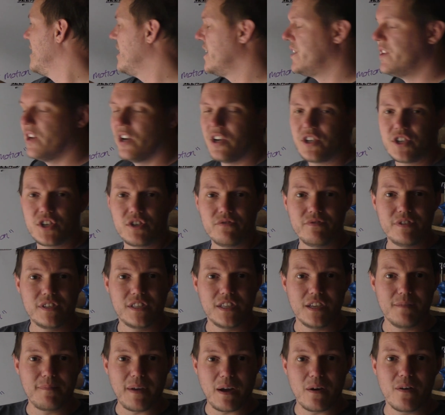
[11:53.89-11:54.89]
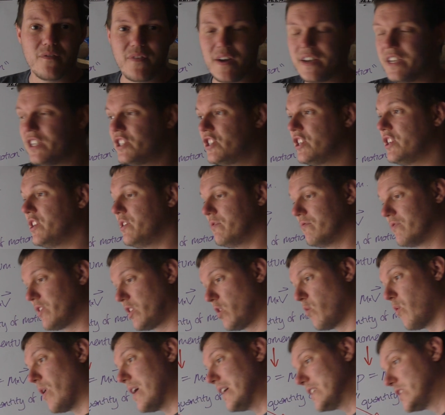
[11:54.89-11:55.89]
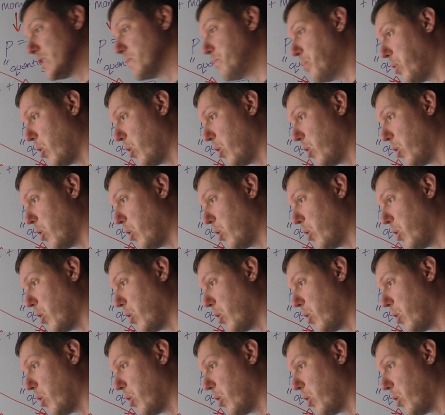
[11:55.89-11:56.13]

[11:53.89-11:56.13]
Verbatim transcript: Inertia is the amount of energy you require to